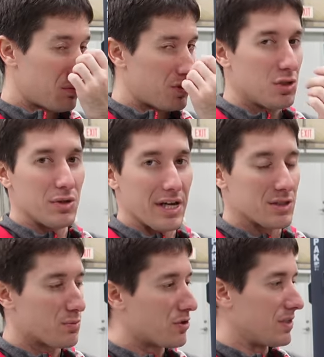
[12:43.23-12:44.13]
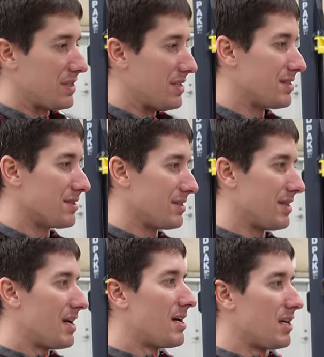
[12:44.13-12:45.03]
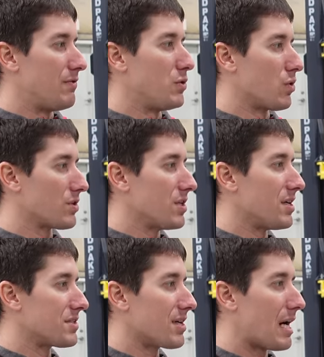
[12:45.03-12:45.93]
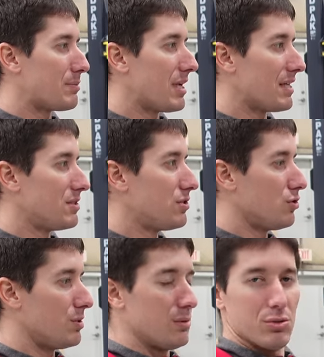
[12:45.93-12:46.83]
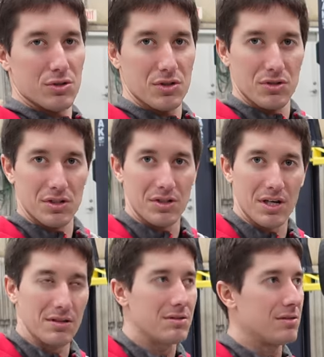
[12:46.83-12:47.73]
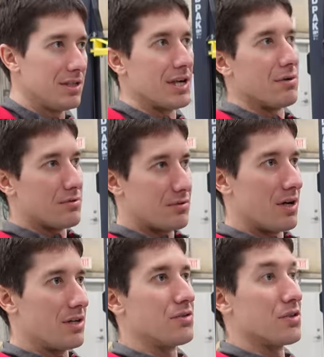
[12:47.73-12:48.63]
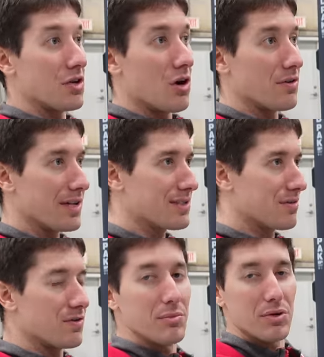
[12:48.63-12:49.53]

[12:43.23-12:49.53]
two days pretty easily if you worked nonstop and had two people so you can get, you know, under the car. That's the fun